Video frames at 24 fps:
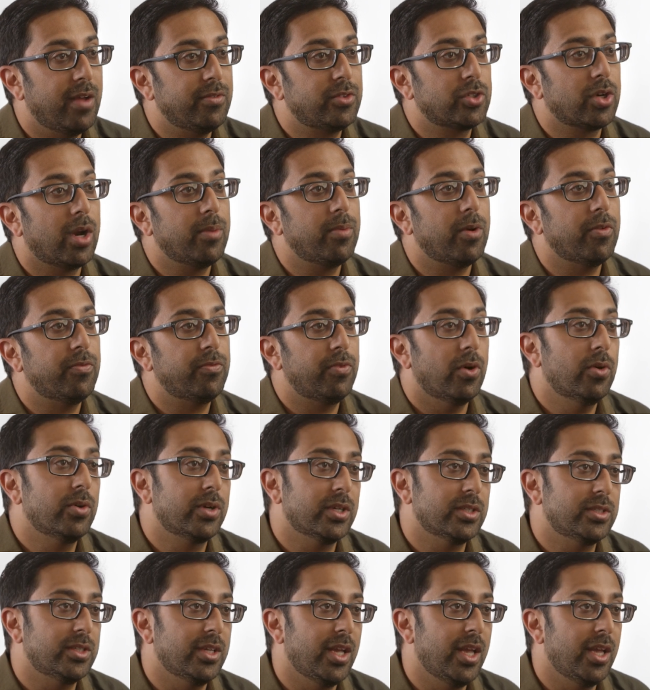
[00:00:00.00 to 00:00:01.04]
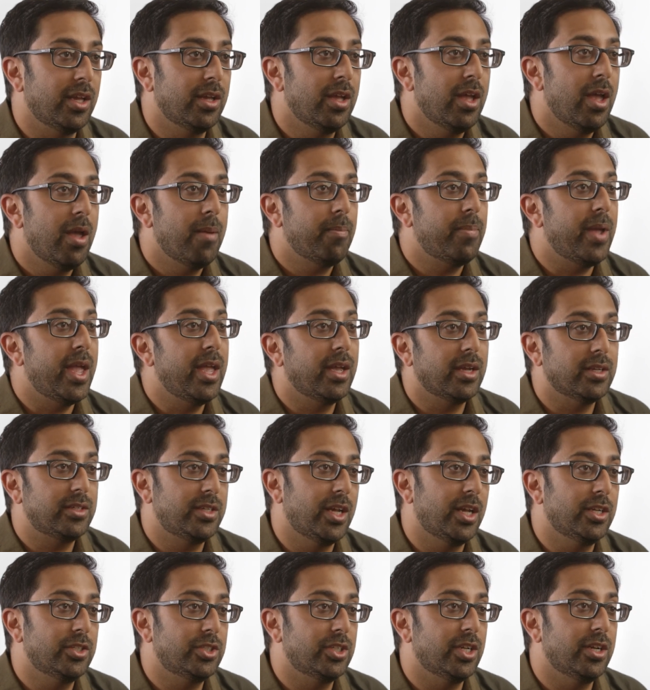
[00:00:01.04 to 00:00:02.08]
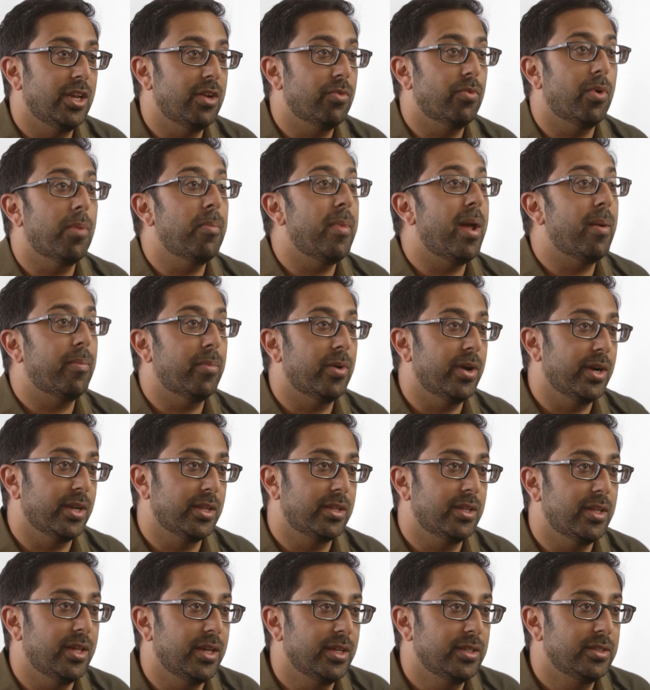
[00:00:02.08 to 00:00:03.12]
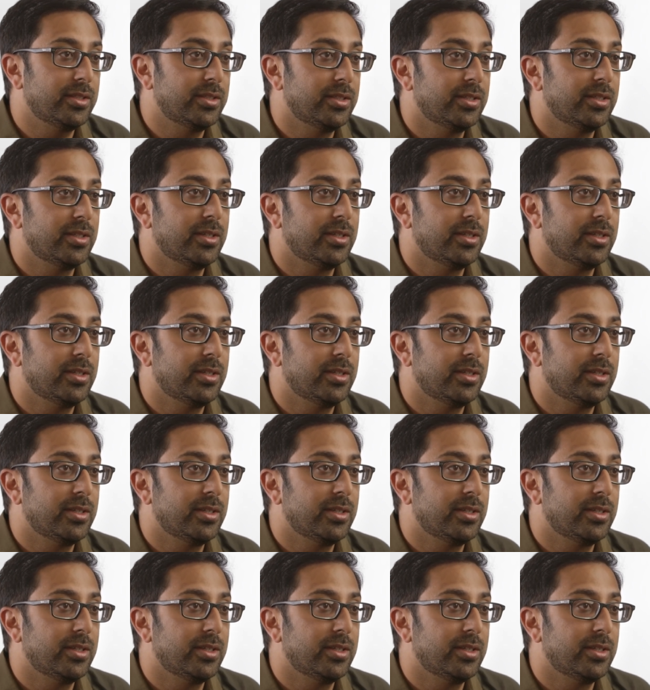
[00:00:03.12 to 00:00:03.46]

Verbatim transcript: have trouble focusing, paying attention, and remembering things